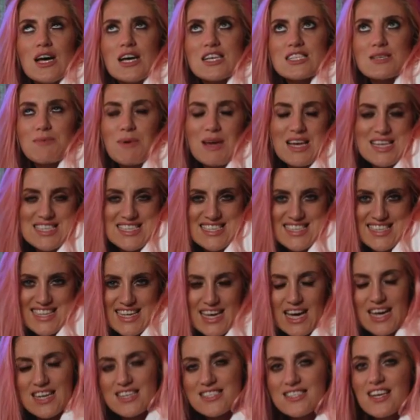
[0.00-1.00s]
So
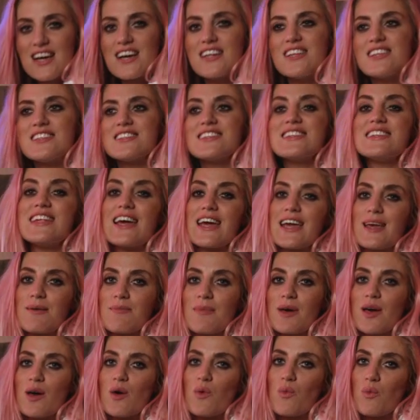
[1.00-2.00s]
basically, I decided to name
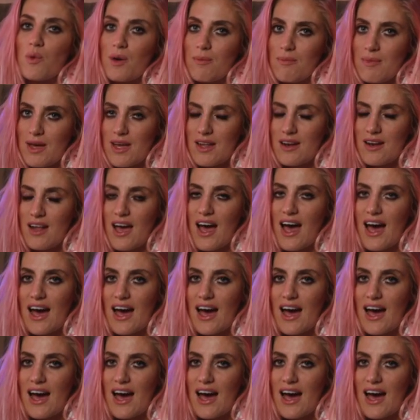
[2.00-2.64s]
it Women